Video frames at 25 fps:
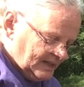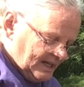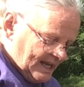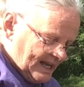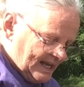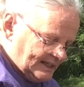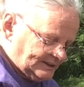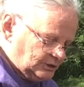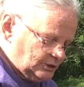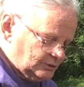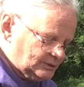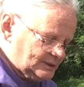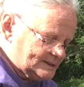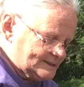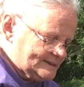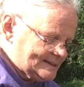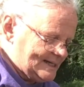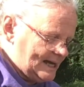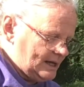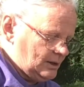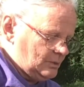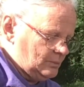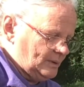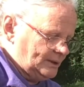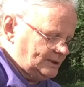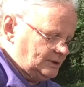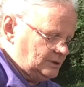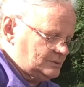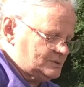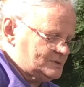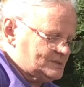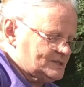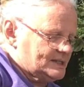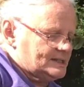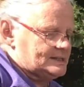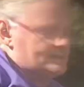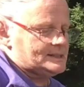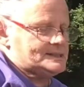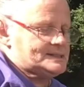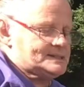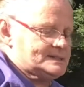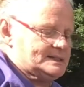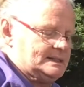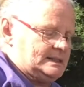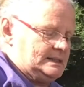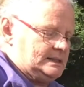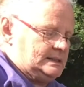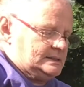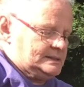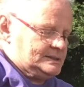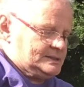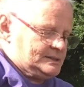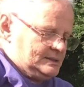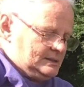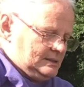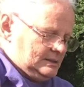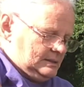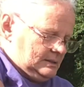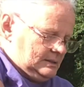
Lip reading: And you could tell when you see the seeds.